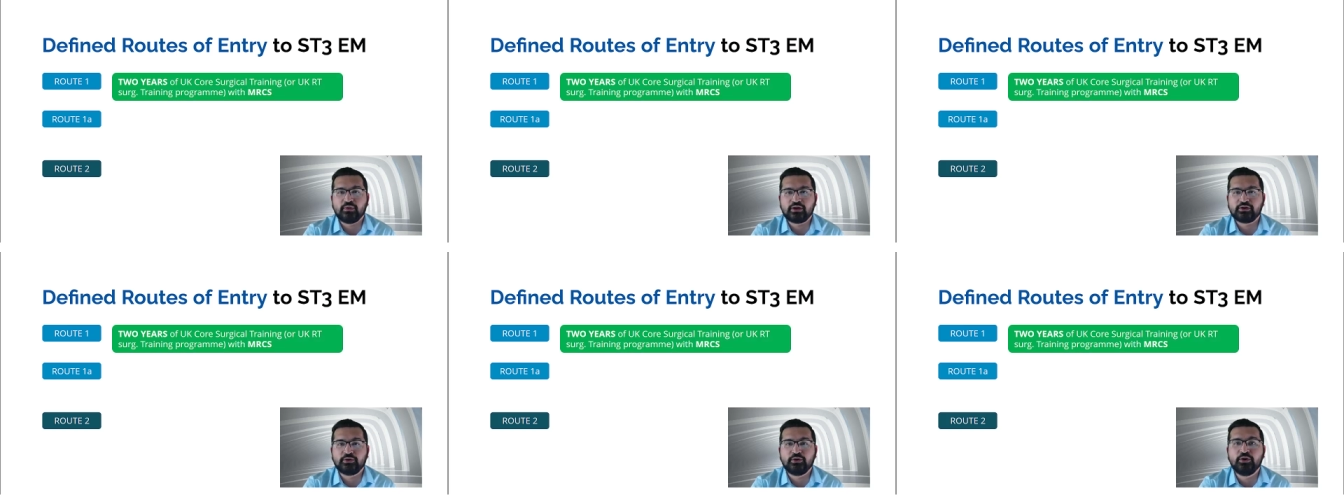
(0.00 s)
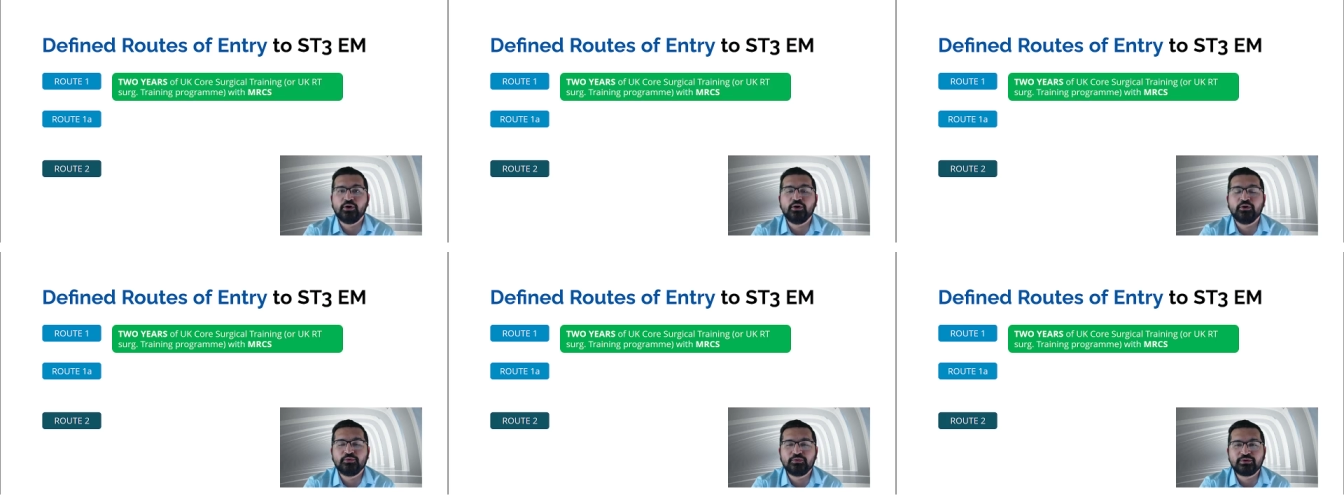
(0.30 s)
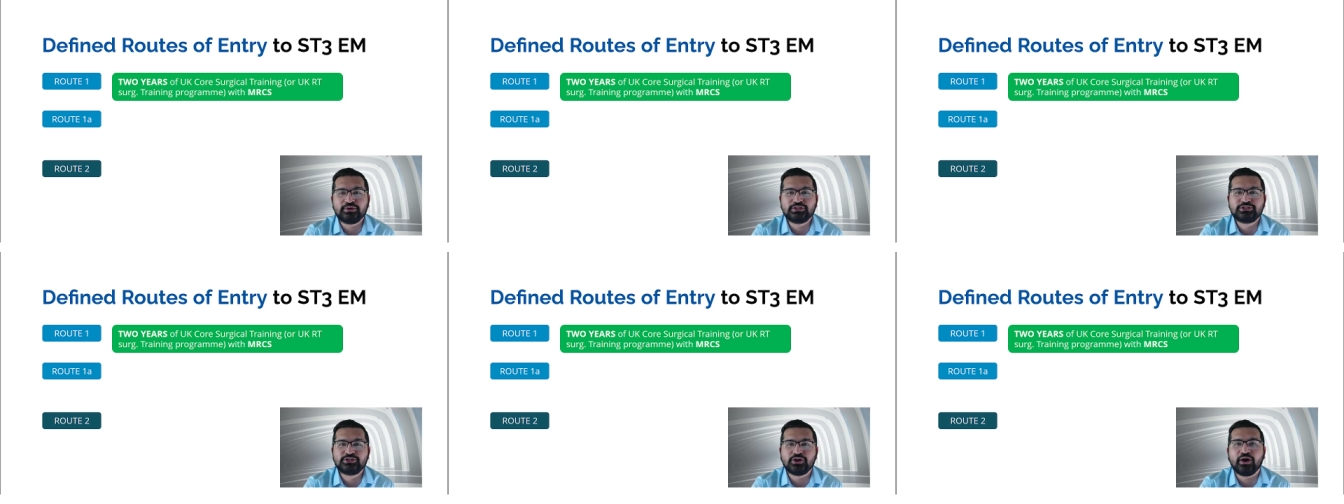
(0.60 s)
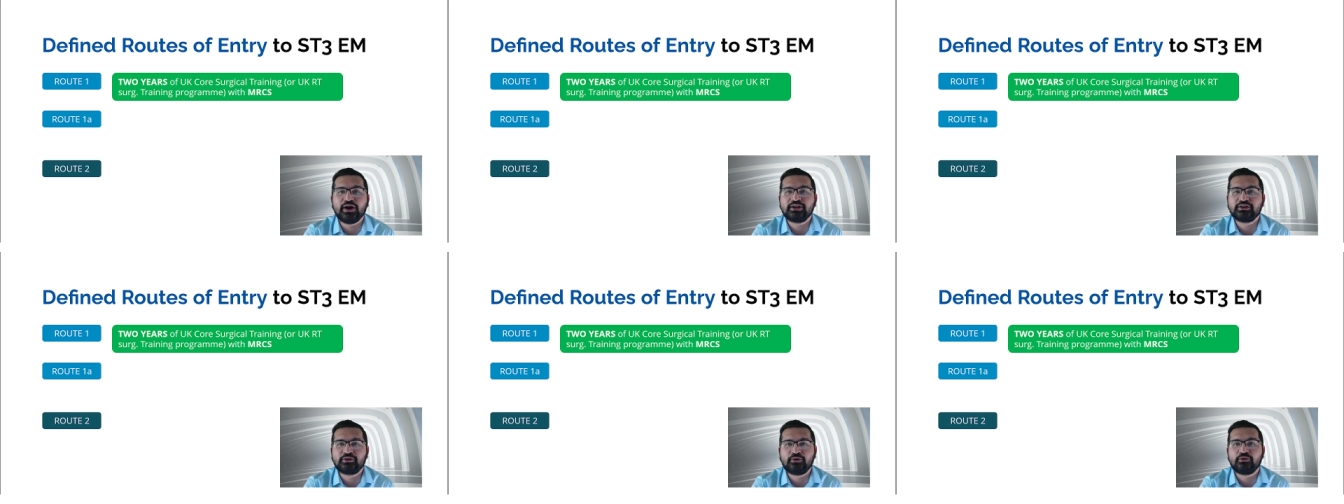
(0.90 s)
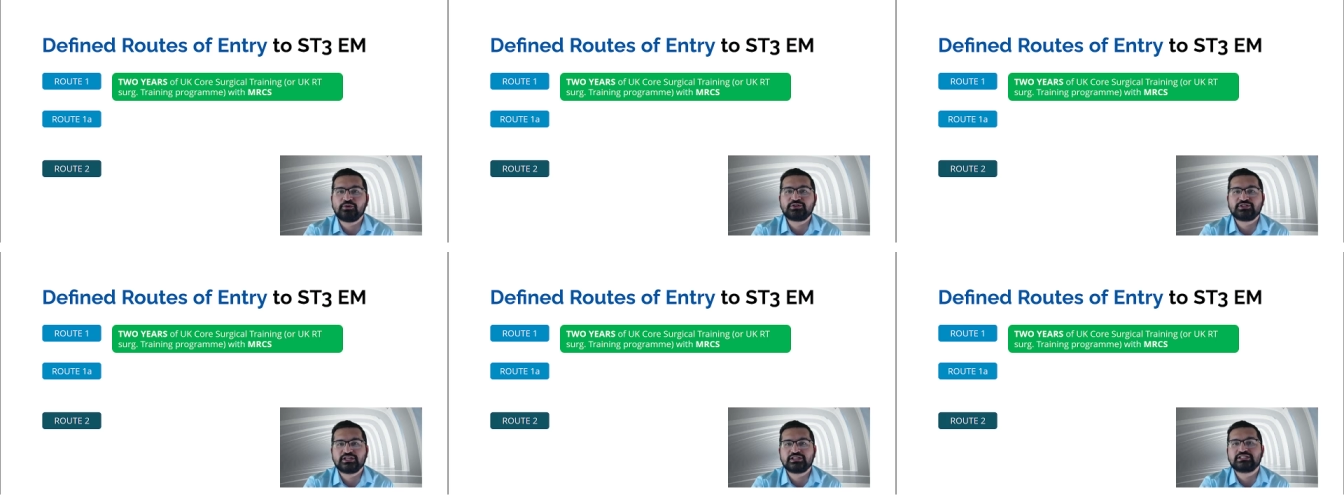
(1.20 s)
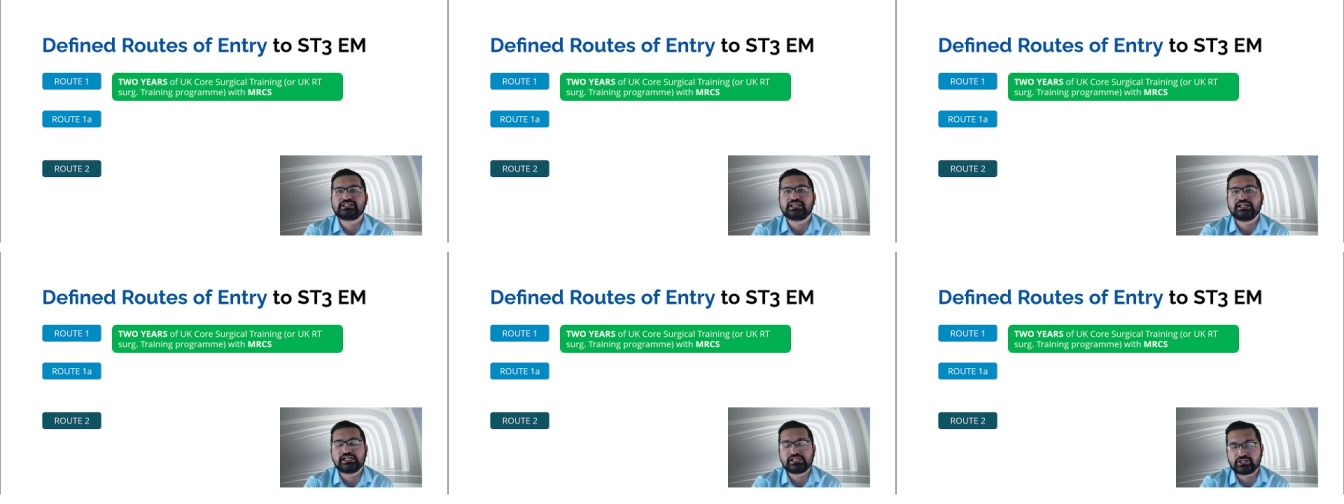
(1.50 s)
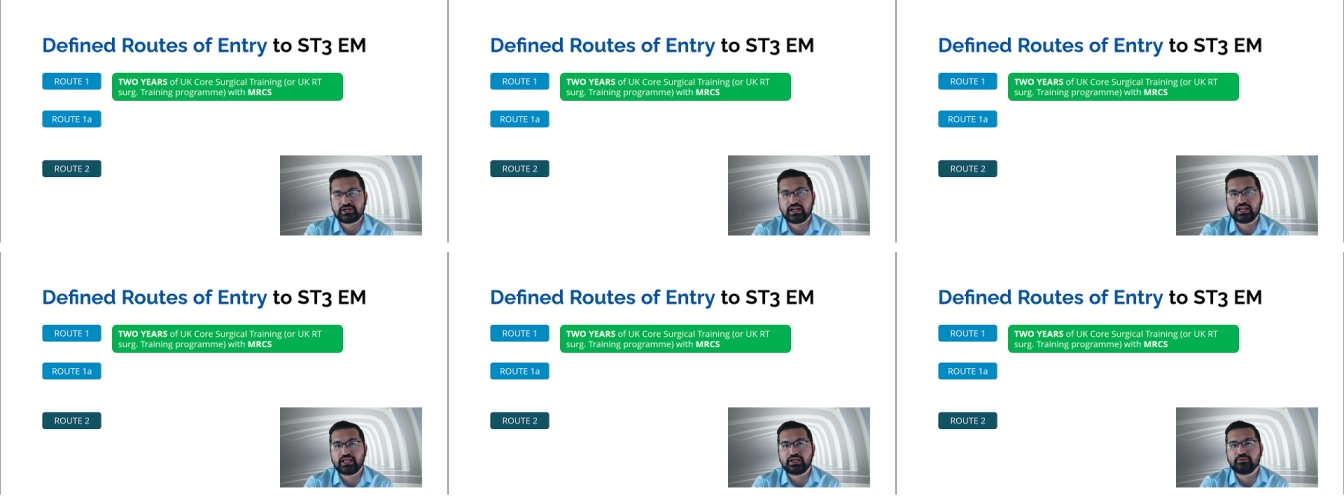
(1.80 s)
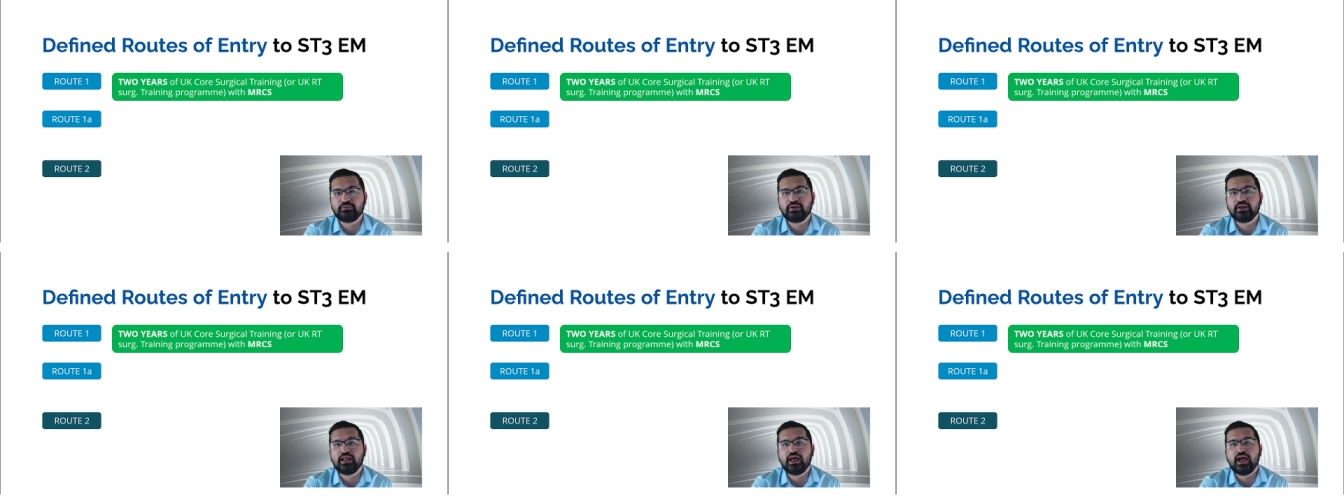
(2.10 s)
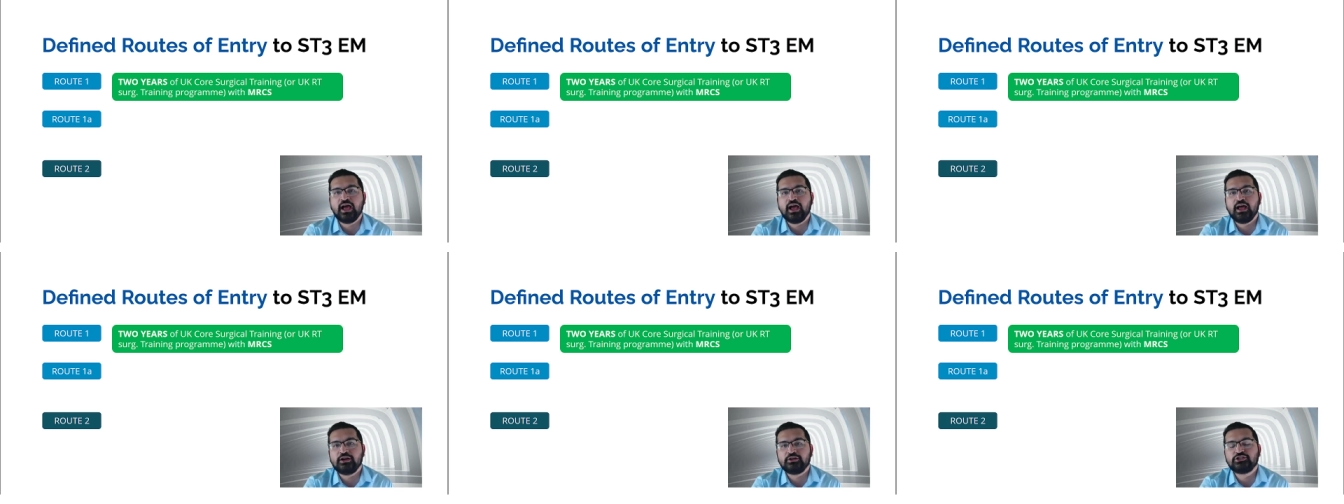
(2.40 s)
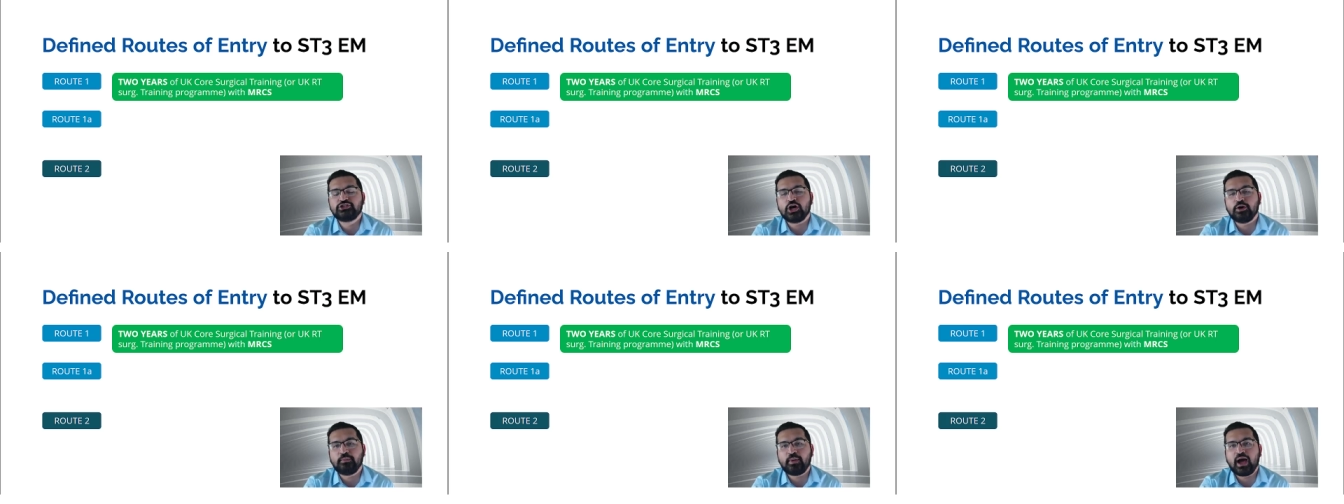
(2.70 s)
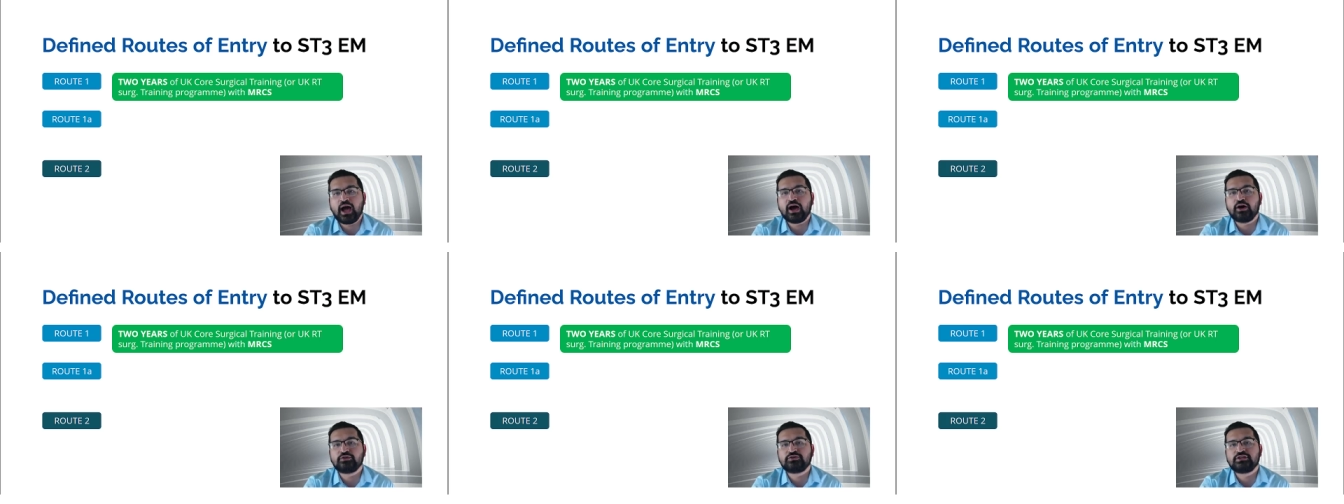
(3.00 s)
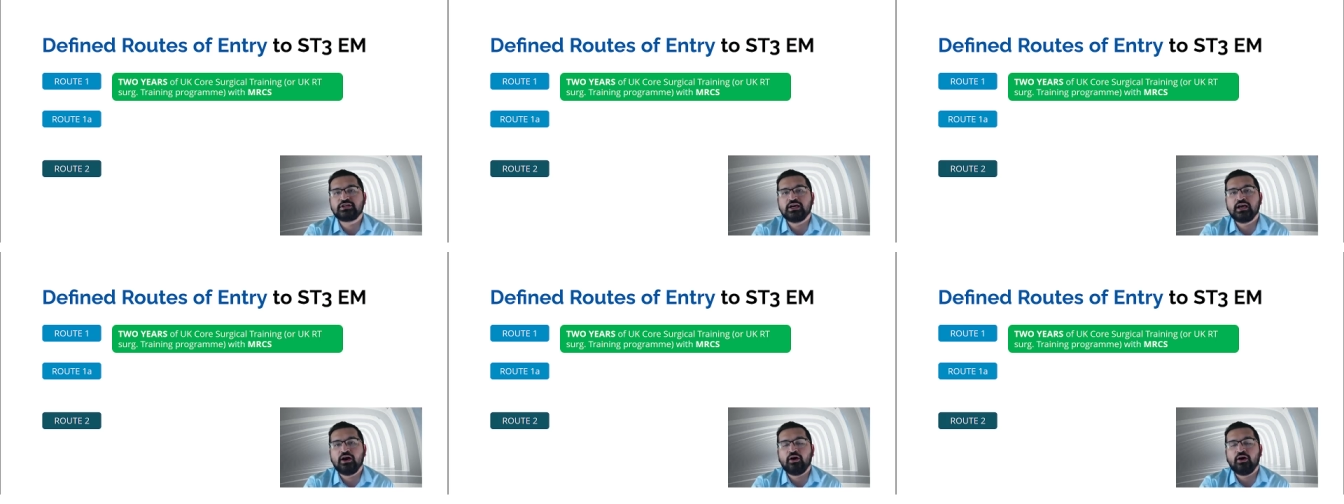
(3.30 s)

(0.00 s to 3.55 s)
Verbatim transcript: who would join core surgical training will drop out